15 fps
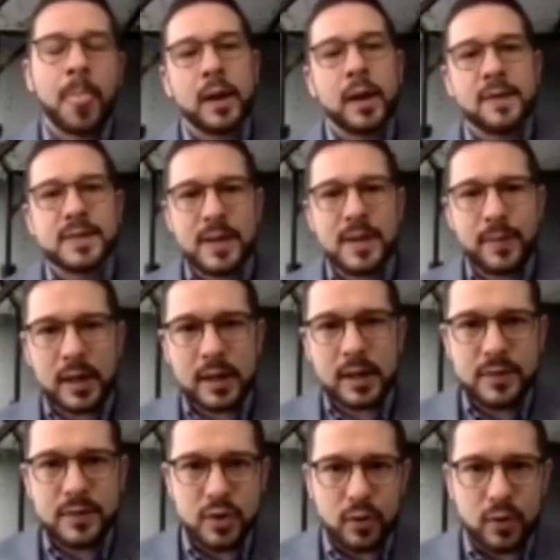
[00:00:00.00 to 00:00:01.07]
If somebody
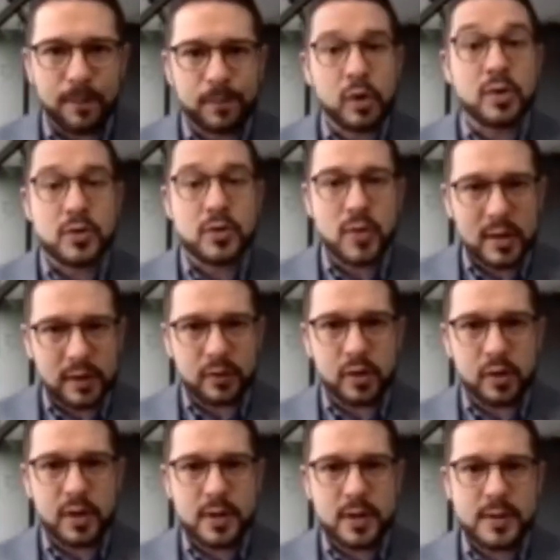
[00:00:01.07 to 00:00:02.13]
gives you constructive
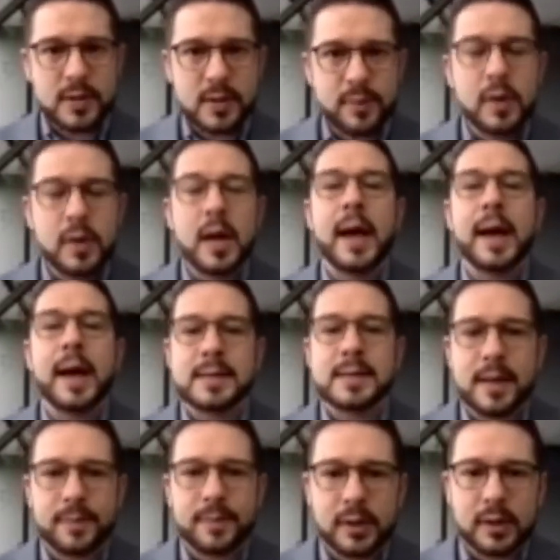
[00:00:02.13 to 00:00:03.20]
criticism,
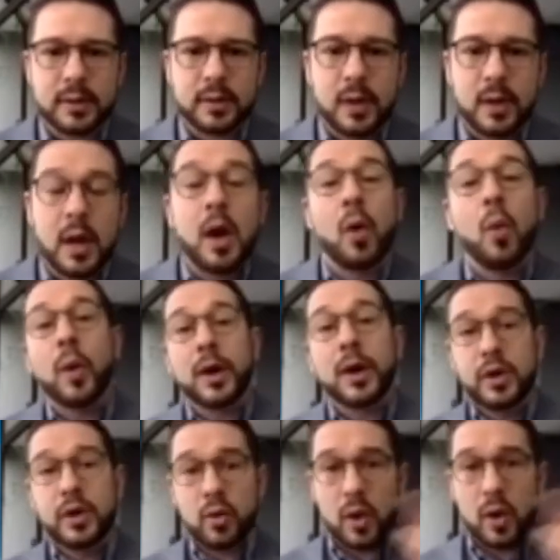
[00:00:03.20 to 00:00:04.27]
accept it. When
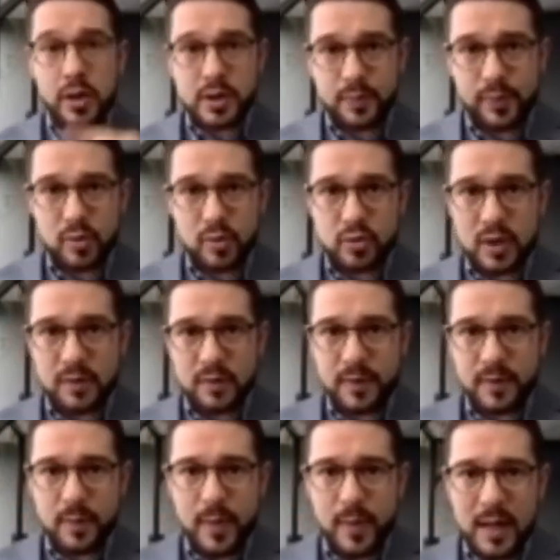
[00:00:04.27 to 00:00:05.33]
you are supposed to give
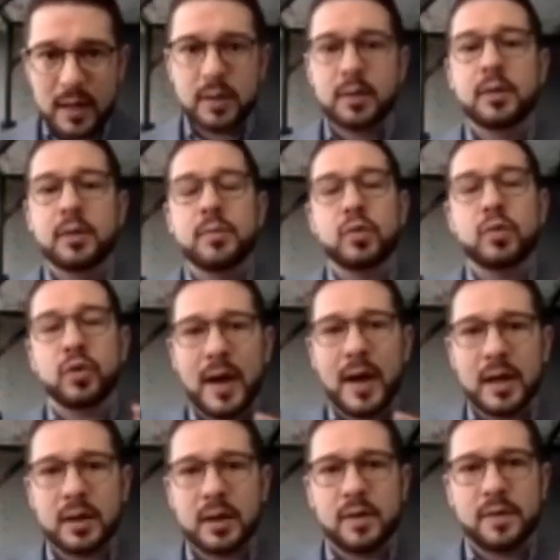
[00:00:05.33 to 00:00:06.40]
feedback, provide
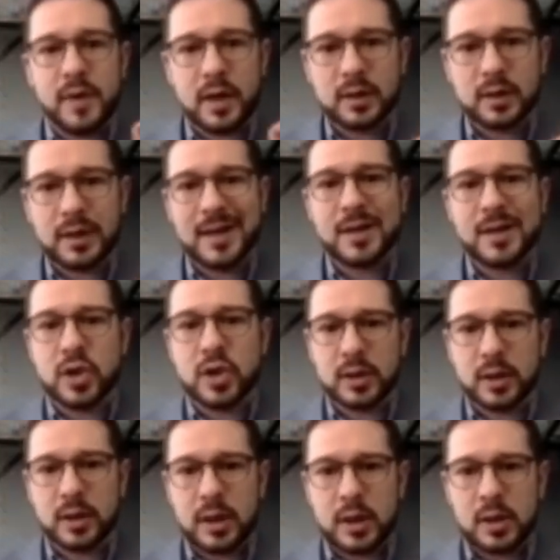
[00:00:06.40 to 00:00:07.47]
it fairly and
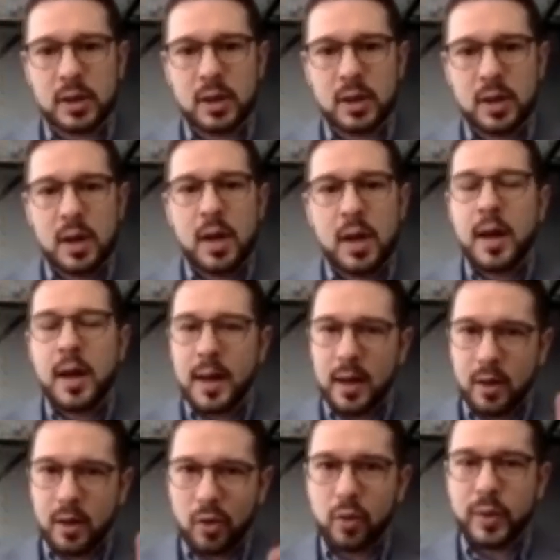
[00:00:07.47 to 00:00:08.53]
gently. And
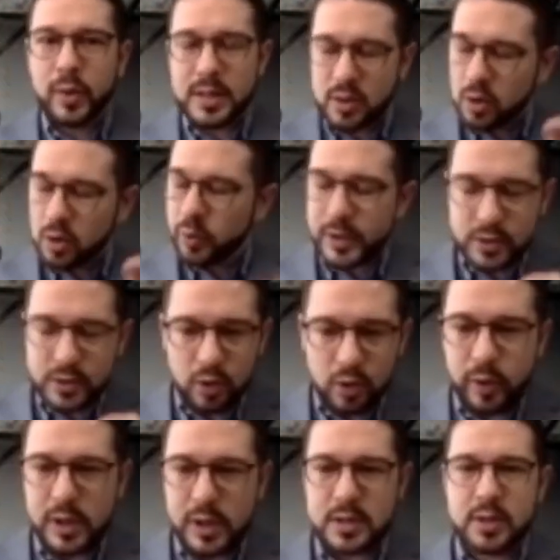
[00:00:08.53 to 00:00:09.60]
always, always,
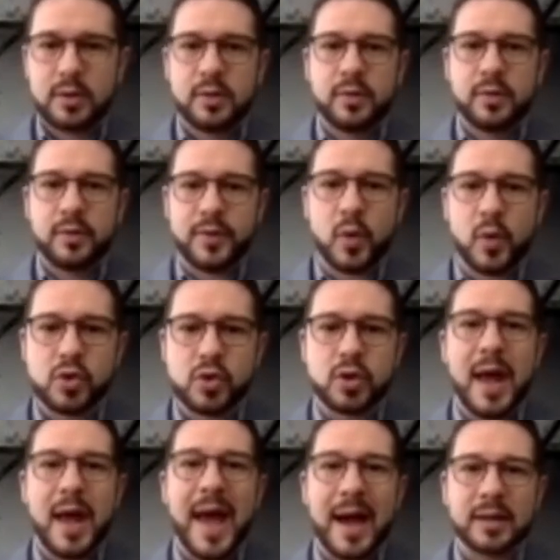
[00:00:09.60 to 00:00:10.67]
always focus
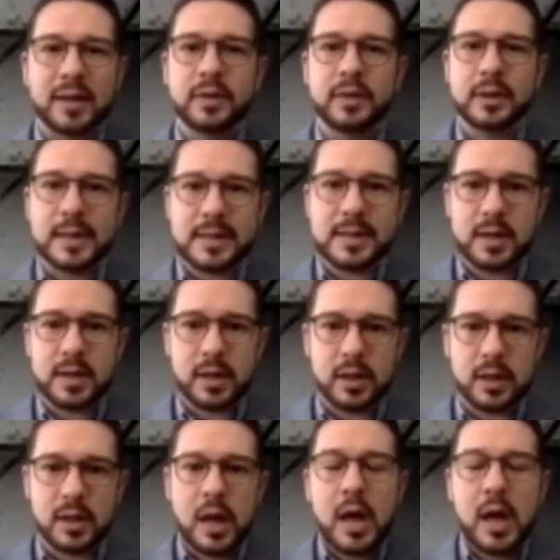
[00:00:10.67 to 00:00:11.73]
on active listening.
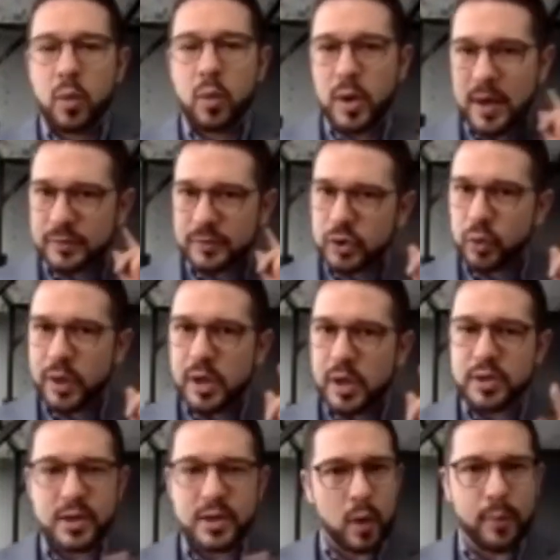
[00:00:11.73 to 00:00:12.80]
We have 2
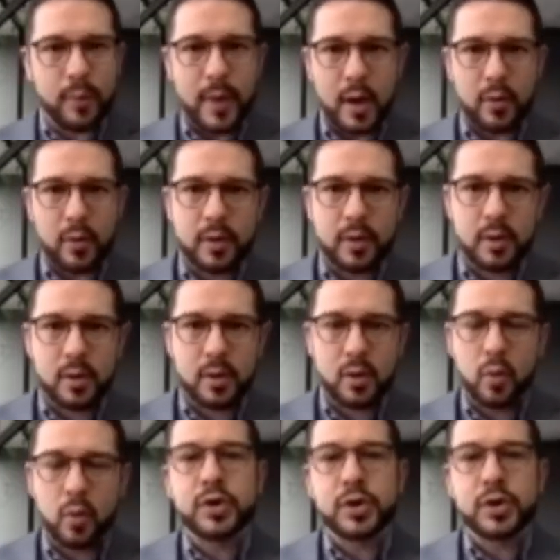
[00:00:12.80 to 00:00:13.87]
ears and 1 mouth.
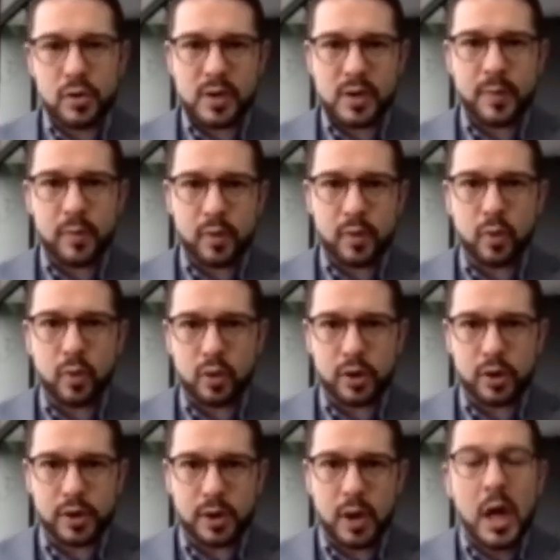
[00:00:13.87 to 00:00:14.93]
We should use them in
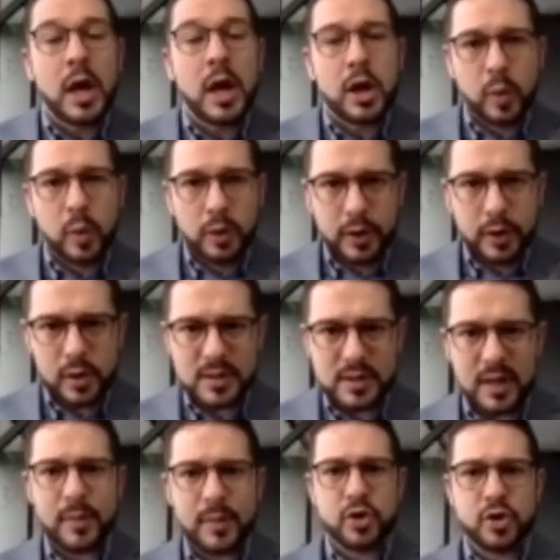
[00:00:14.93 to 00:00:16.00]
proportion. You will notice
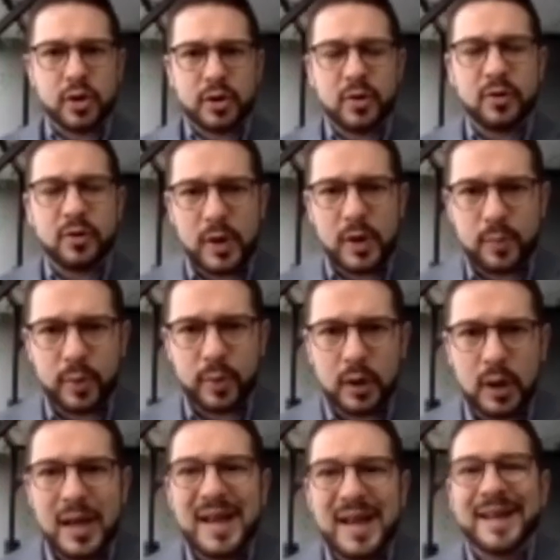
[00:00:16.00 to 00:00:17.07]
that majority of people
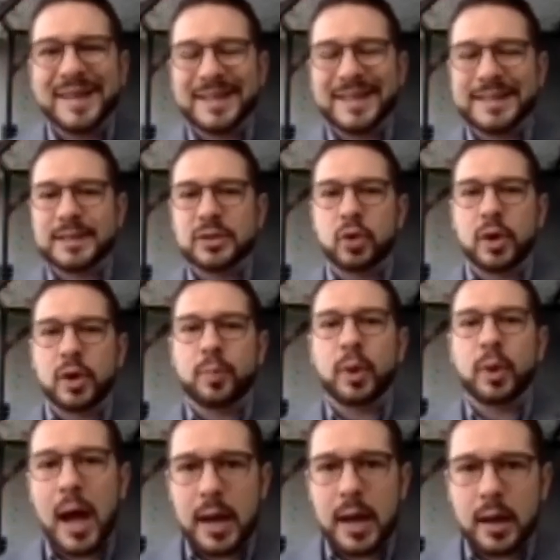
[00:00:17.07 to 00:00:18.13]
listen to
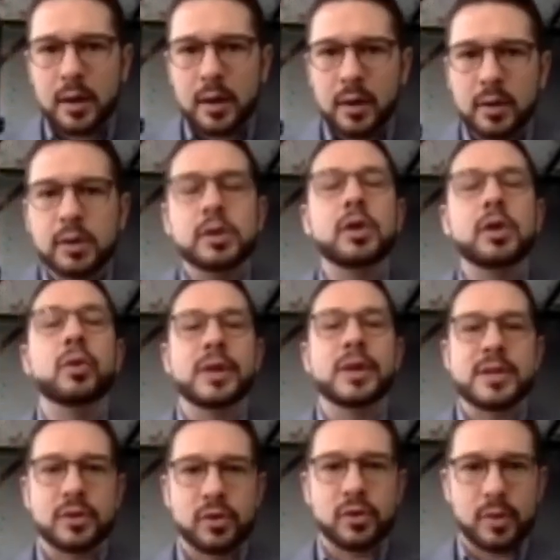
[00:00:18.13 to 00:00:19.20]
reply. Don't
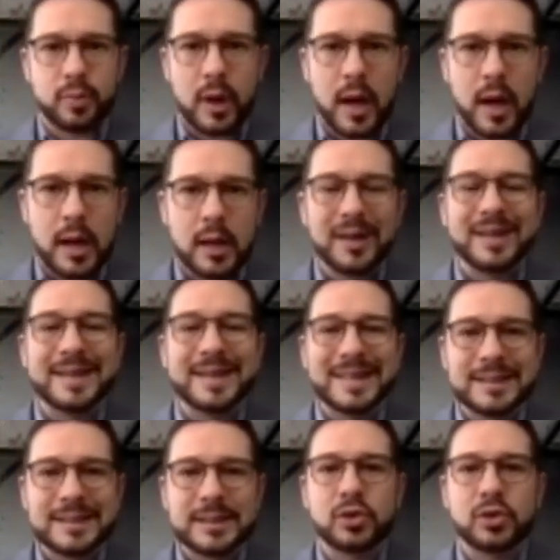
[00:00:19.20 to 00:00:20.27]
listen to reply.
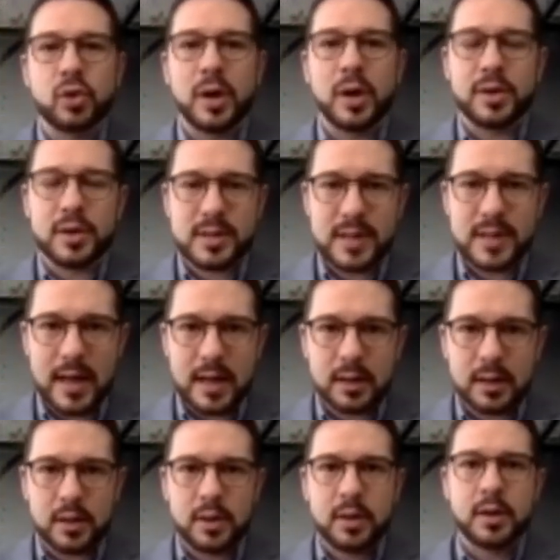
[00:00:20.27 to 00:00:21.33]
Listen to
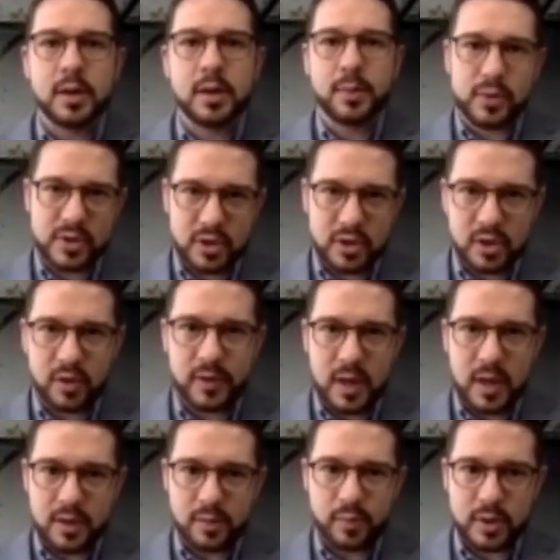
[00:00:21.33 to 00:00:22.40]
understand the position of the
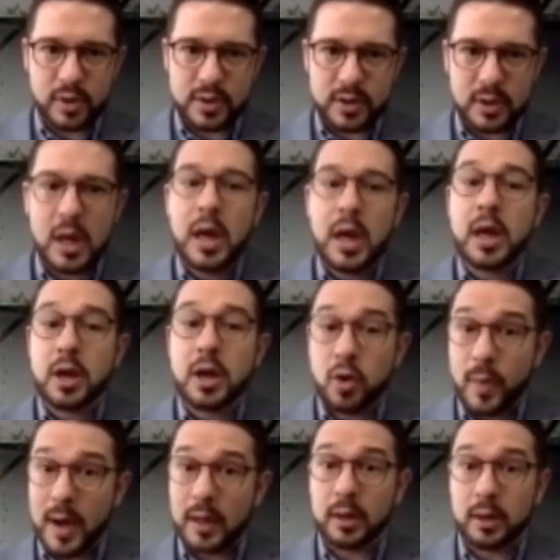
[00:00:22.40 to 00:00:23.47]
other person. You
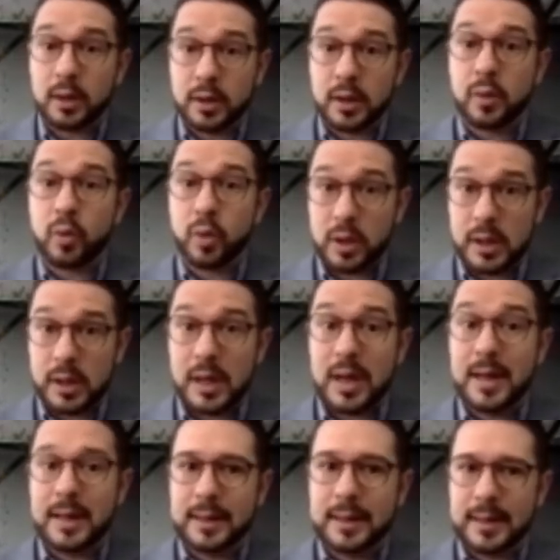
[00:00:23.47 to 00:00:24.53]
might learn really
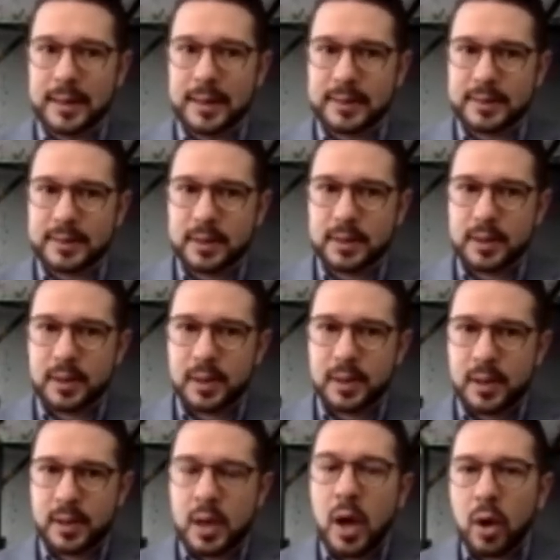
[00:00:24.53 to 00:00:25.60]
a lot.
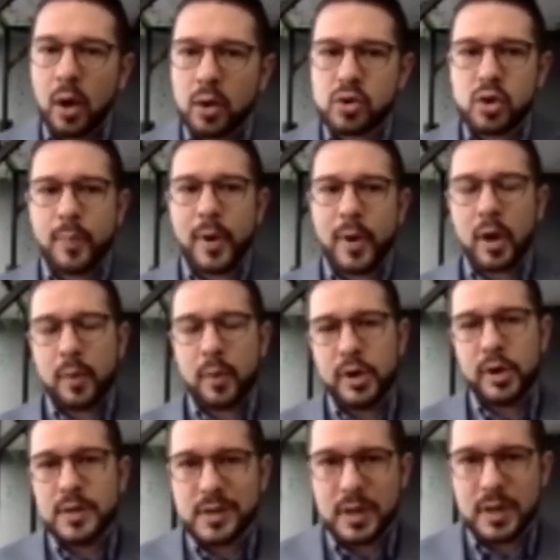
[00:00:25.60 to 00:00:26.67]
Also about
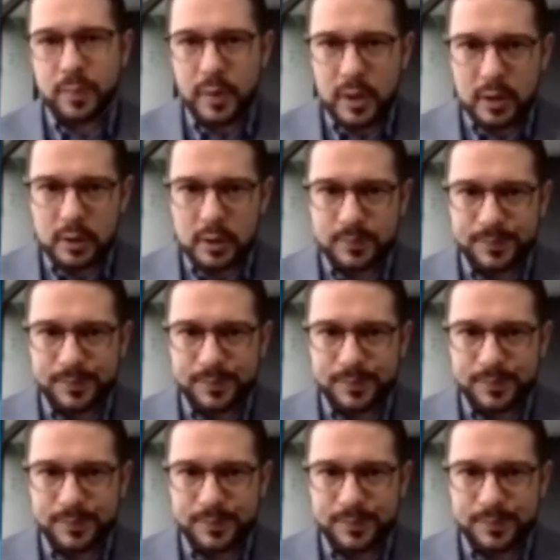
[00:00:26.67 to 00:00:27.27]
appearance and appeal.